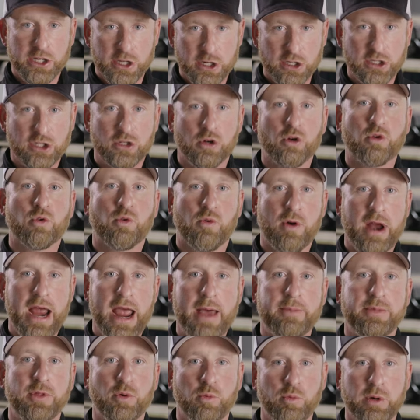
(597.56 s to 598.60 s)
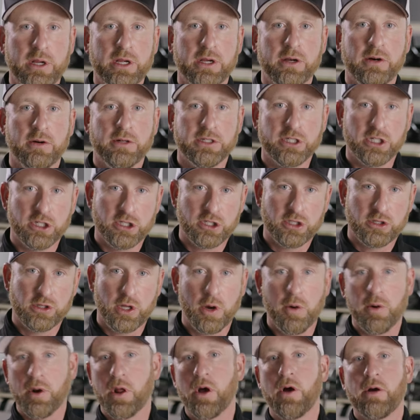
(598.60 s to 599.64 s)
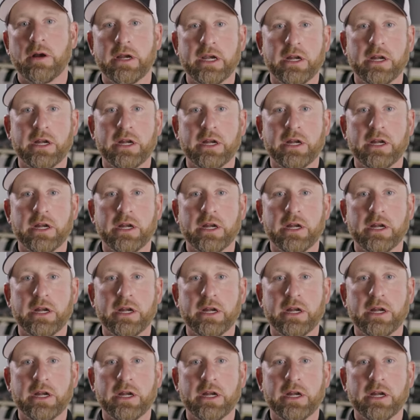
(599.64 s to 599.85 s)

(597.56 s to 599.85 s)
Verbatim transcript: You just don't grab the wheel and just throw it on